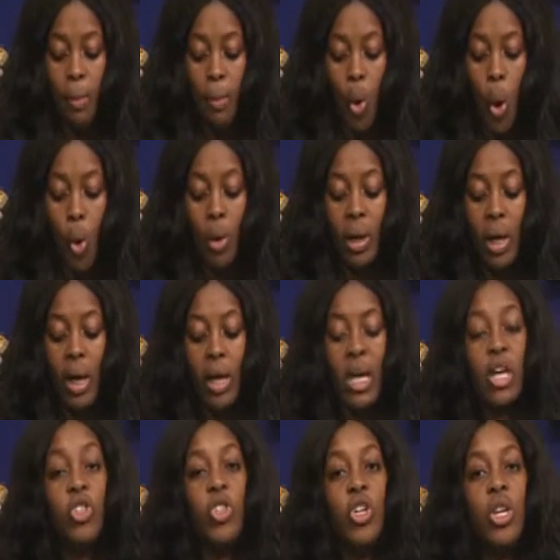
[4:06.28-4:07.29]
Bowler
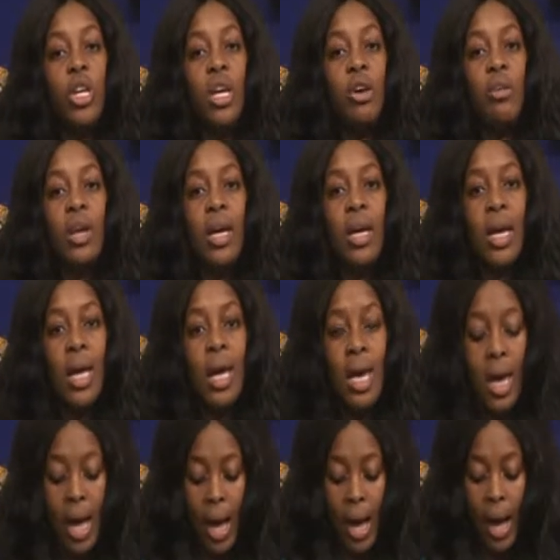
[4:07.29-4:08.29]
Engineering,
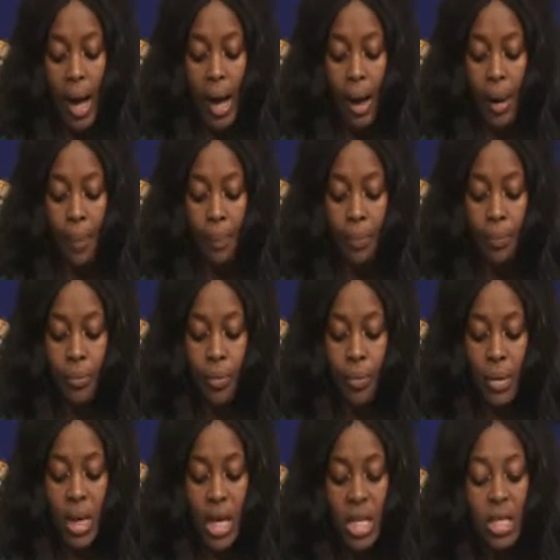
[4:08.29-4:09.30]

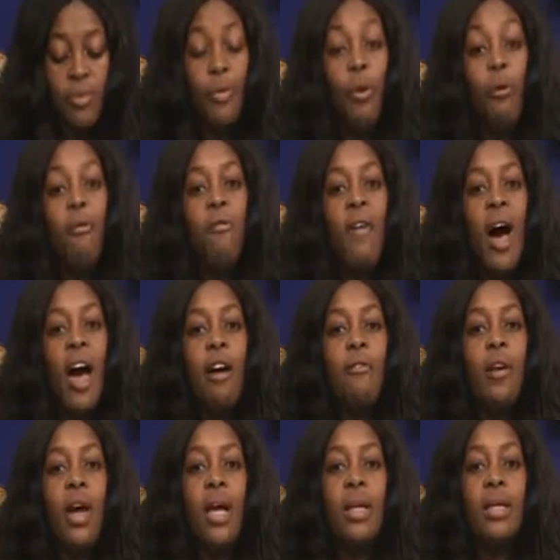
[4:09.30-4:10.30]
is for
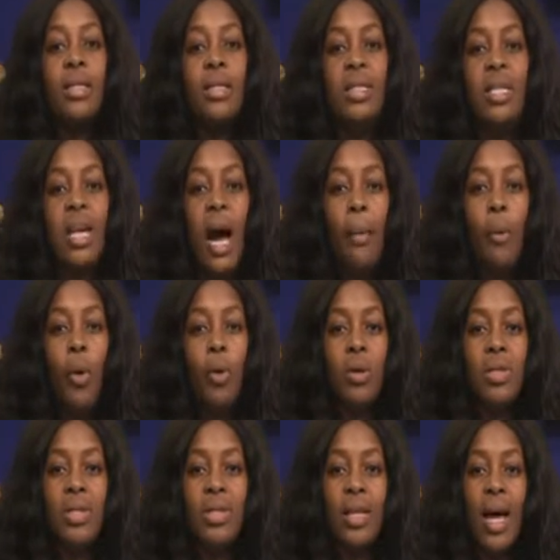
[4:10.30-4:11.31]
5
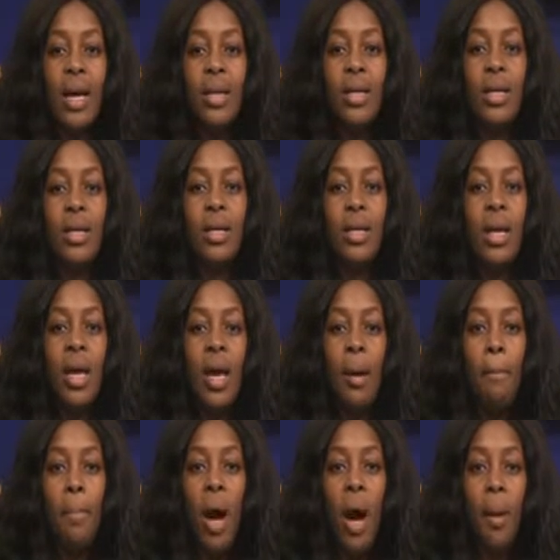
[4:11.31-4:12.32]
double-sided
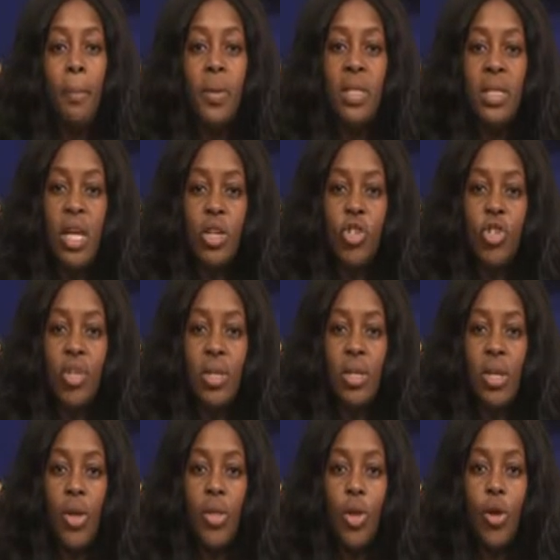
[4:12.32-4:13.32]
pump
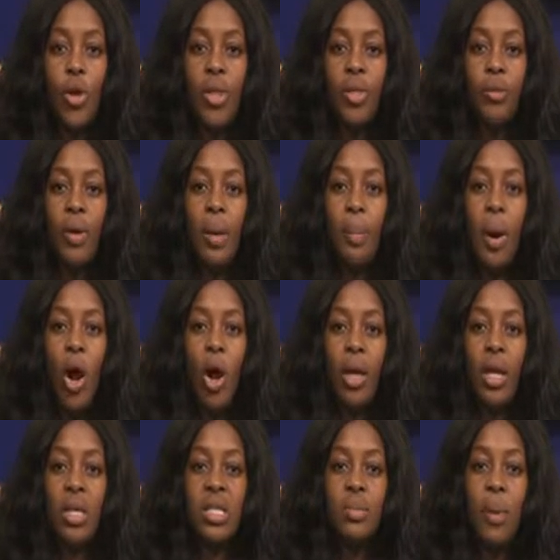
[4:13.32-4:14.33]
stations, 33
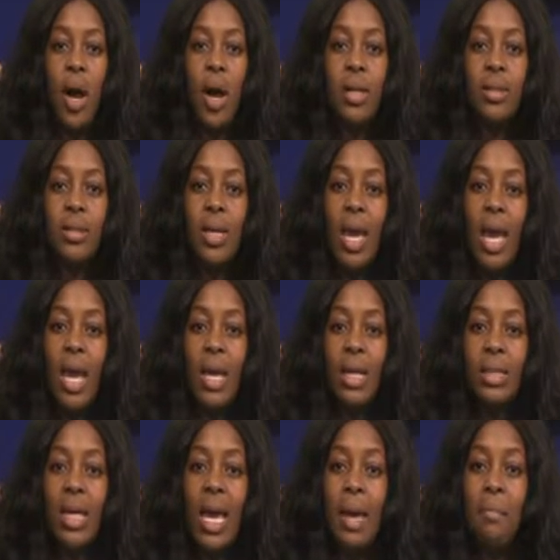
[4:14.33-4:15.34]
parking spots,
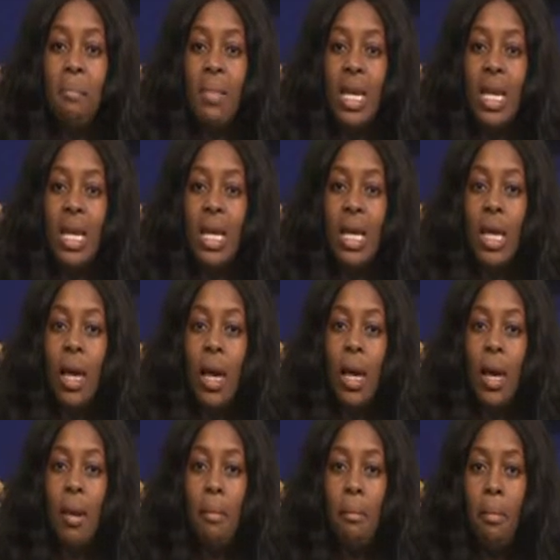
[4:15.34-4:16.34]
and a mini
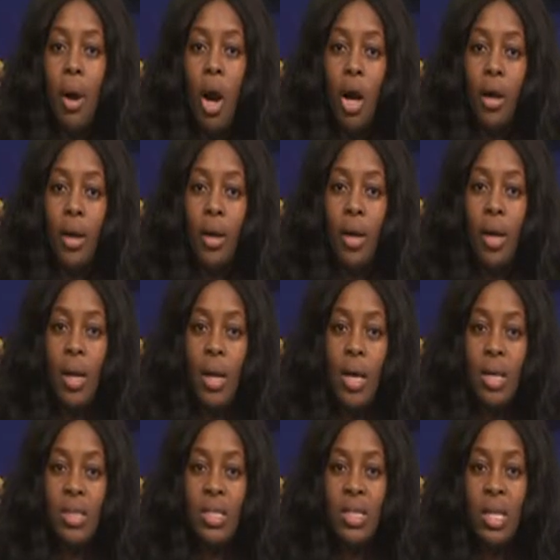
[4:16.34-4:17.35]
mart.
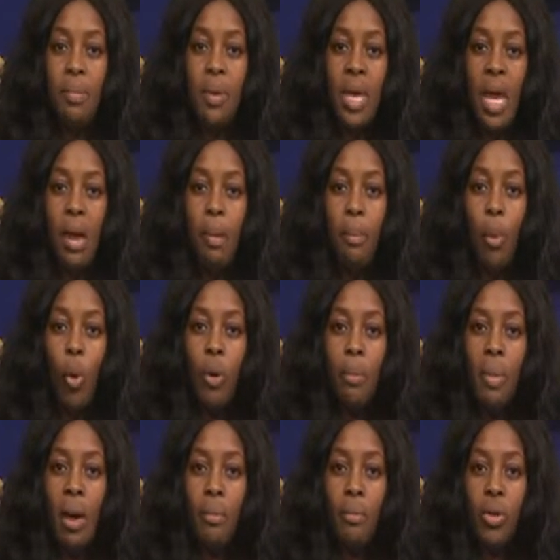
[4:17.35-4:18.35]
ZBA board
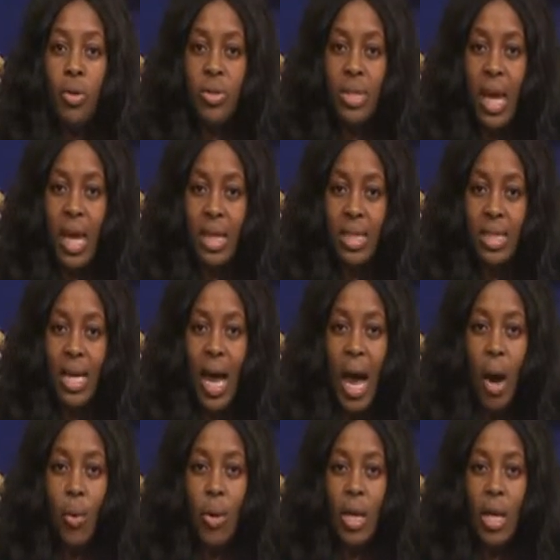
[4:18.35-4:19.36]
members and
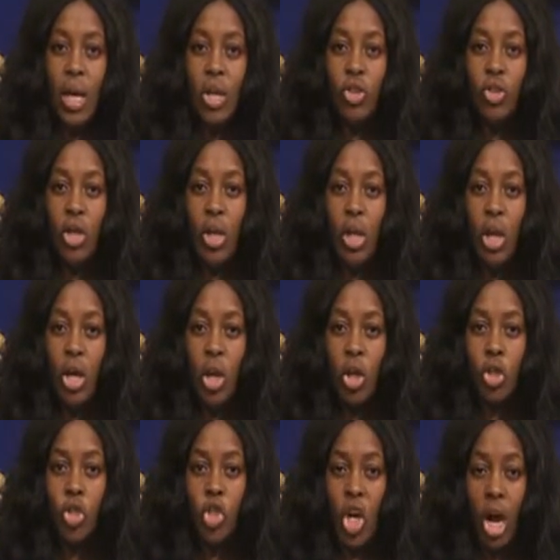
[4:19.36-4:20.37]
town engineer
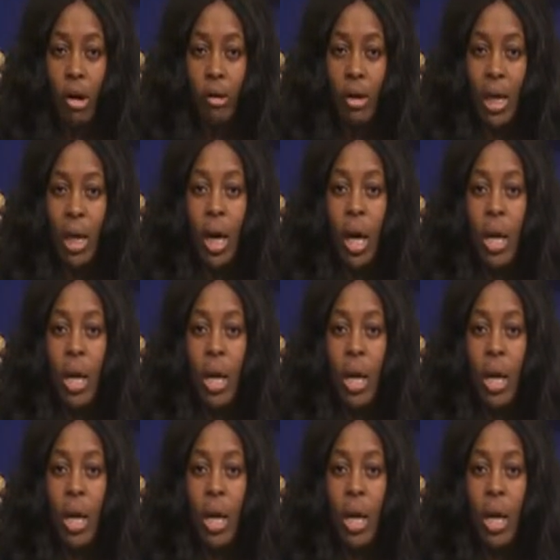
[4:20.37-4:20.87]
Charlie